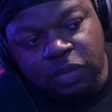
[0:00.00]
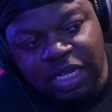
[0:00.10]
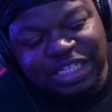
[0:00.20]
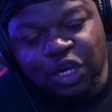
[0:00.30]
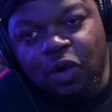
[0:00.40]

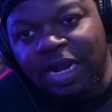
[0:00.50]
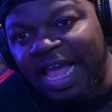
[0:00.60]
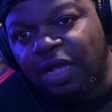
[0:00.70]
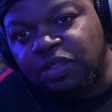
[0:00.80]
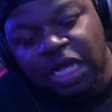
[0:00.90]
because they're all
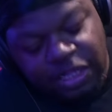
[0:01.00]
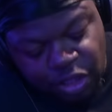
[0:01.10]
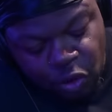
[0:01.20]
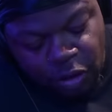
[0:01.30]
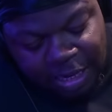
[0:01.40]
clowns.
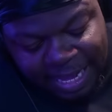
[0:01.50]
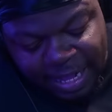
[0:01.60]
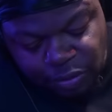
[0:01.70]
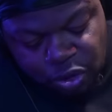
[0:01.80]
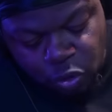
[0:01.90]
They're all
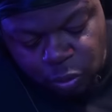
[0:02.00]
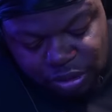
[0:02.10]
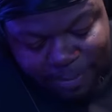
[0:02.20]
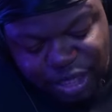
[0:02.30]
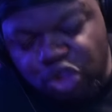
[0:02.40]
clowns, coons,
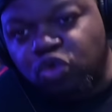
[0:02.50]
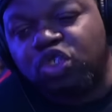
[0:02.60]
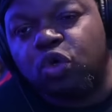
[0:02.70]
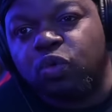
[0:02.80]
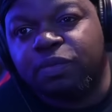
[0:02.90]
and minstrel
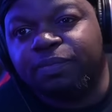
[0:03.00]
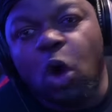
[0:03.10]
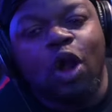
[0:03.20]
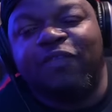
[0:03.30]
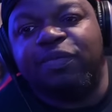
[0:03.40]
shows.
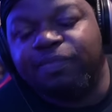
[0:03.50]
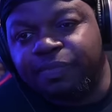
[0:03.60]
All of them.